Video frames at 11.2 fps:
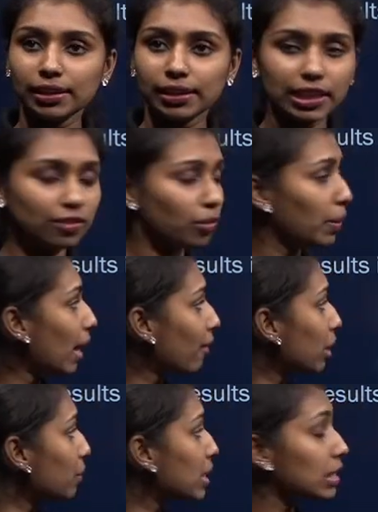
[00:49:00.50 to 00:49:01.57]
it will be
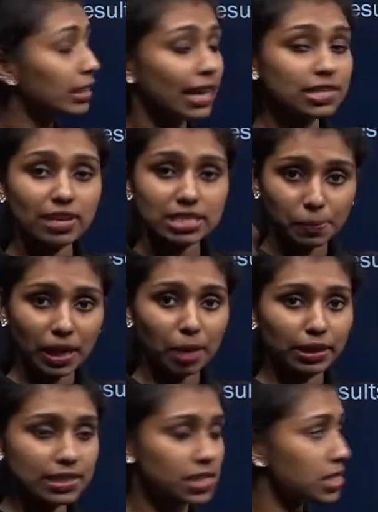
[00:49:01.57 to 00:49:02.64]
having, in the case of sp
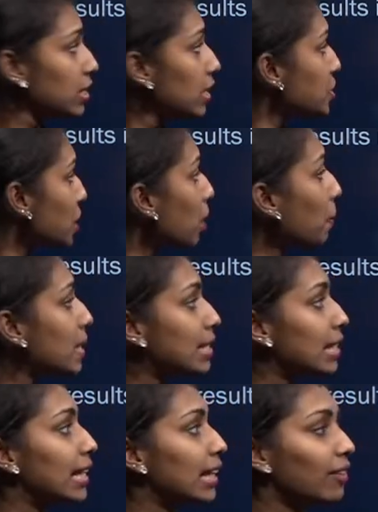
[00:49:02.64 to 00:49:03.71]
hybridization, shape is
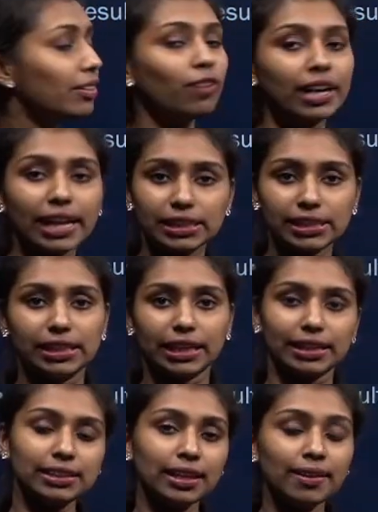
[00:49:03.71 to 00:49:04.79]
linear with 180 degree,
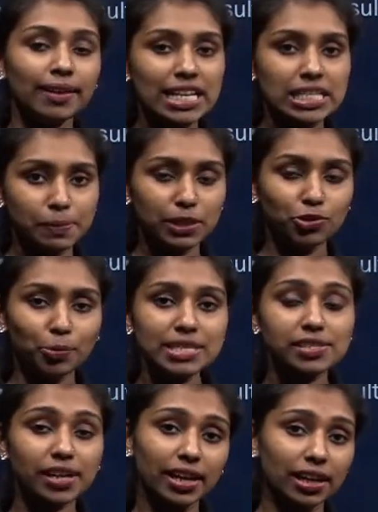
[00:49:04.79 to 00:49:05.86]
right? sp2 means
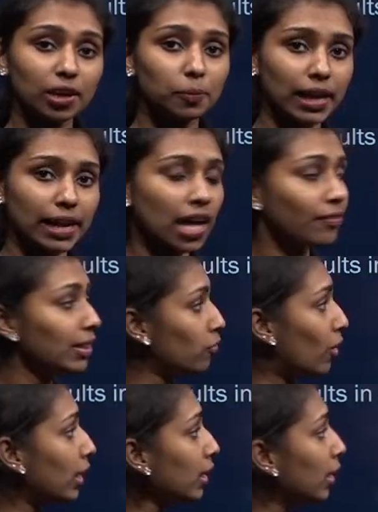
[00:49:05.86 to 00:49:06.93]
trigonal planar with
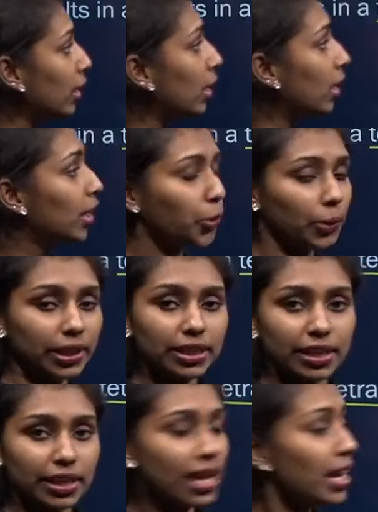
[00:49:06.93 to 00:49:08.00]
120
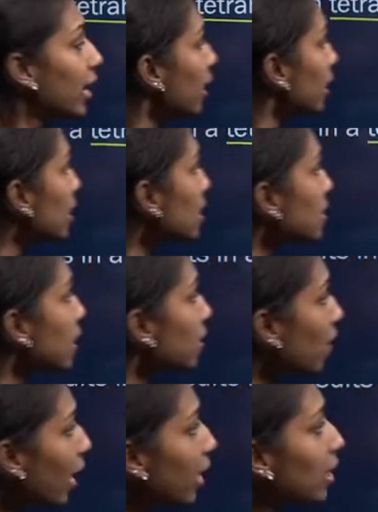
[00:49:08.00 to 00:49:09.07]
degree. Here it is
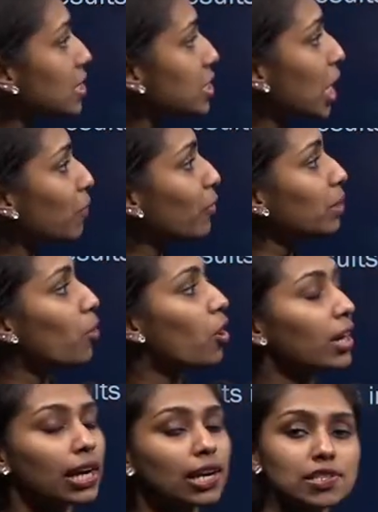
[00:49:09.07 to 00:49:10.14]
tetrahedral shape with bond
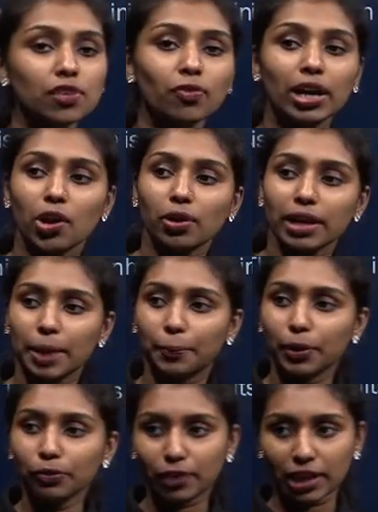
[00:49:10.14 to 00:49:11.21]
angles of
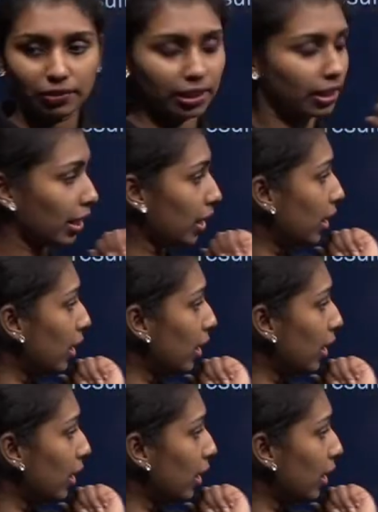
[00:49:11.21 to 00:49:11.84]
109.5 degree.